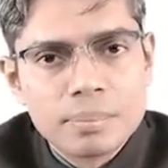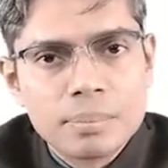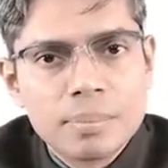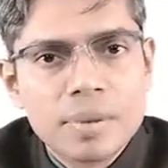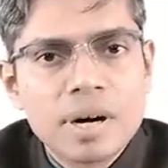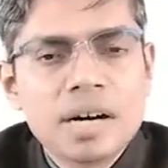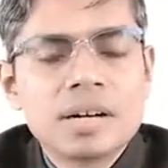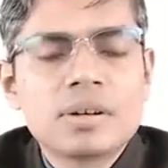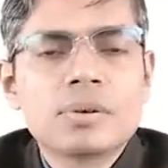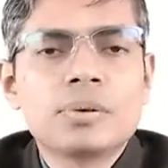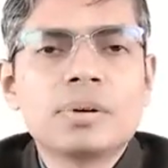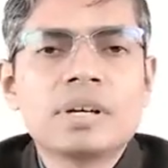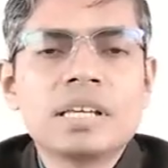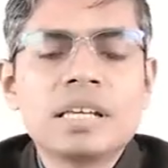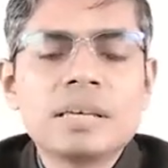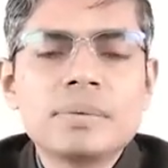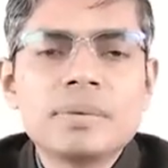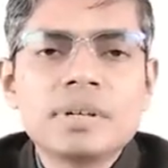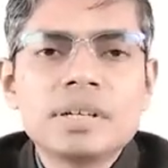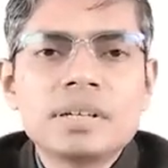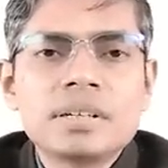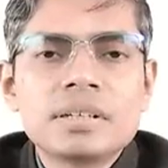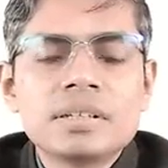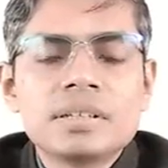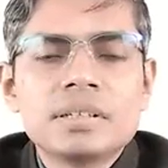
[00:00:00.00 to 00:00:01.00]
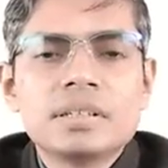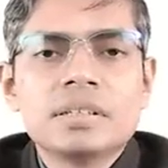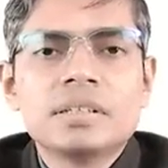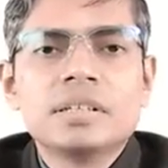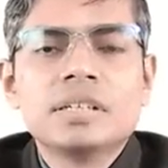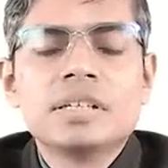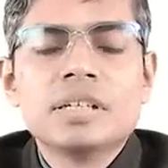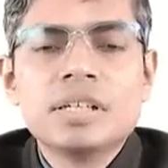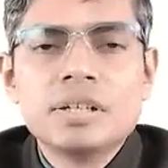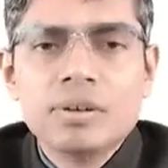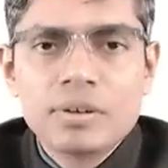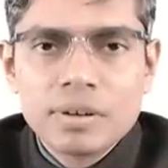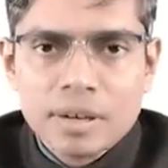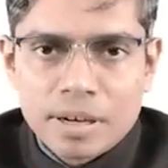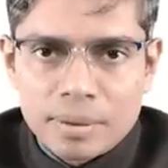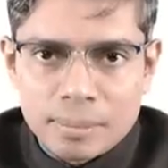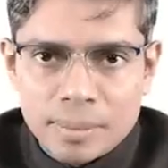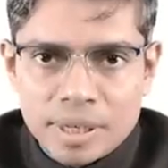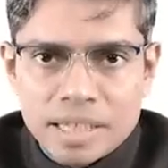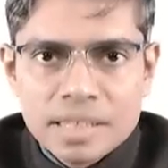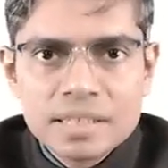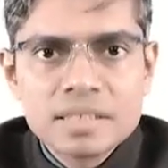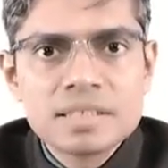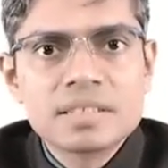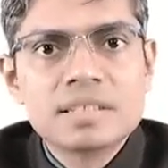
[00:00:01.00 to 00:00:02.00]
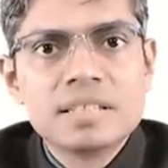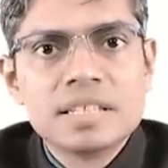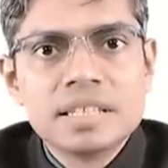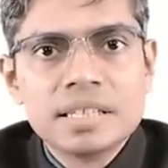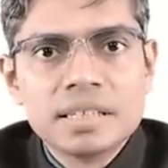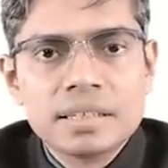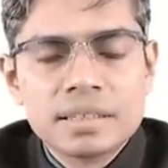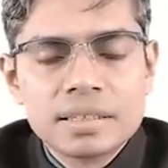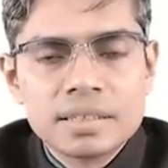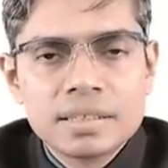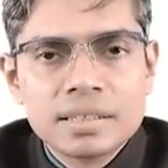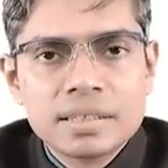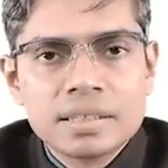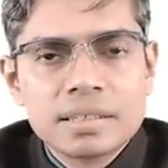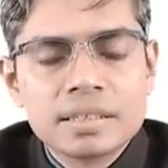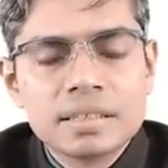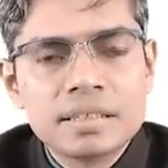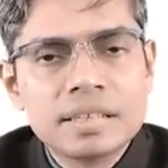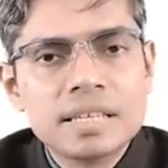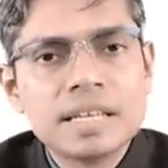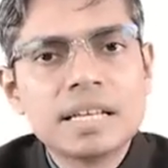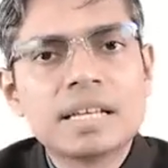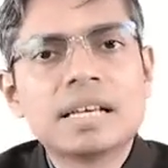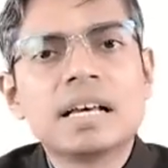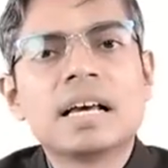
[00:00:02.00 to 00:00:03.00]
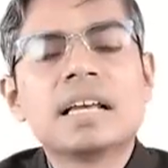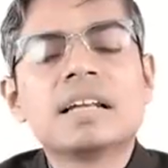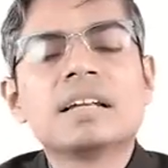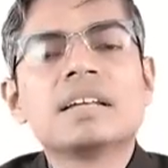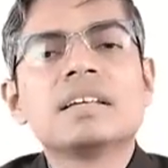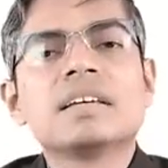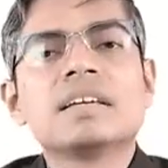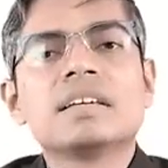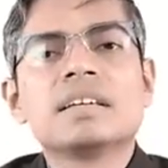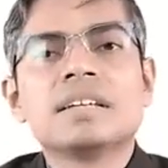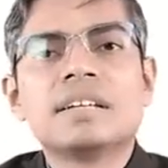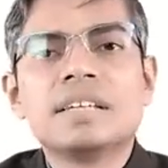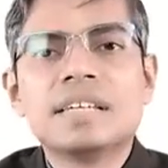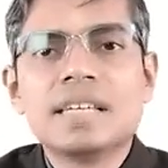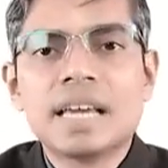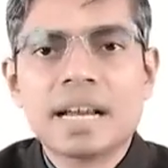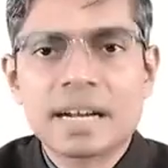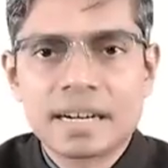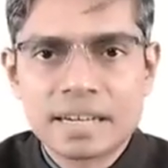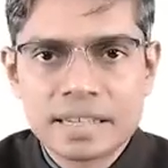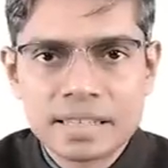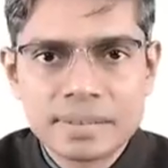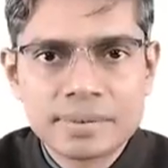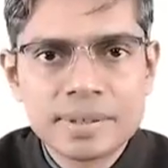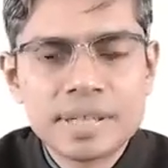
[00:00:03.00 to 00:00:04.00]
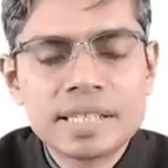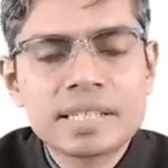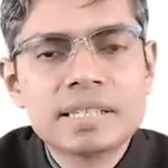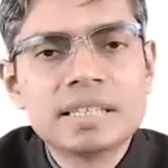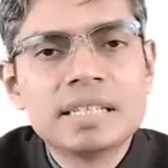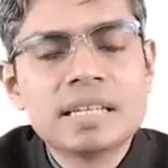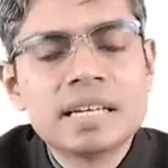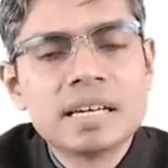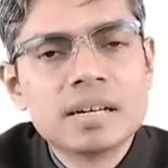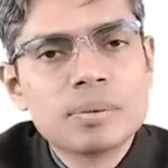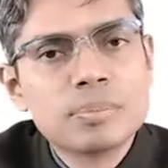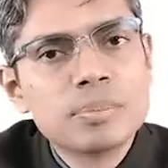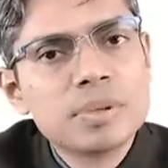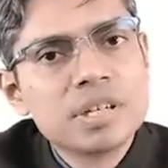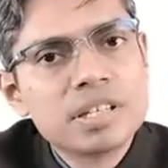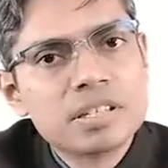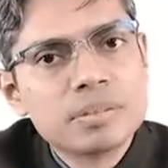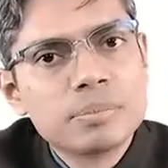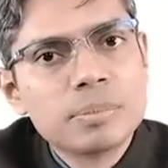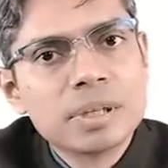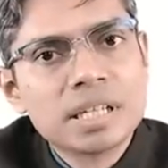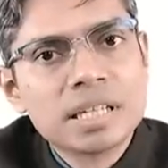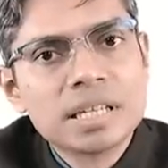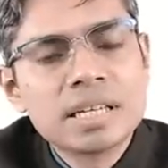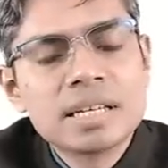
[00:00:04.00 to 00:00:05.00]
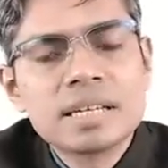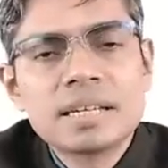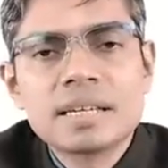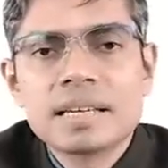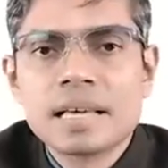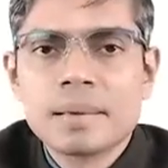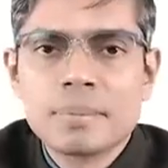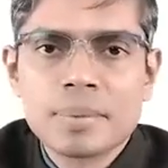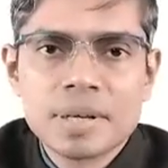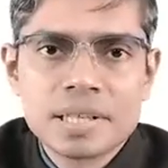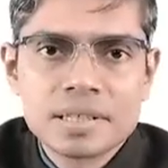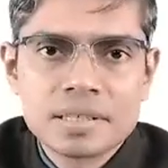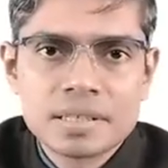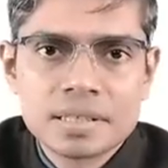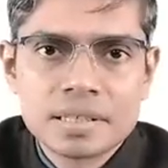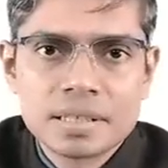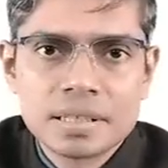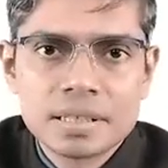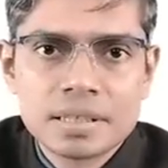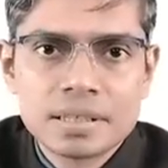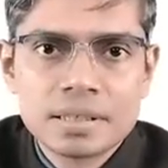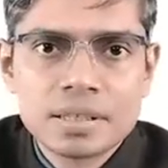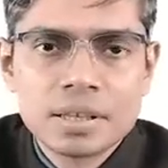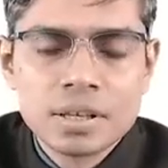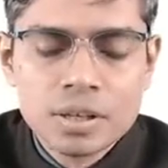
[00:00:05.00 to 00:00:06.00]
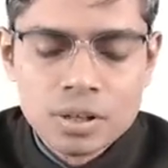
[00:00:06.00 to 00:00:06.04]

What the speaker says: but whenever requirement is there, they can reactivate their pacemaking capacity.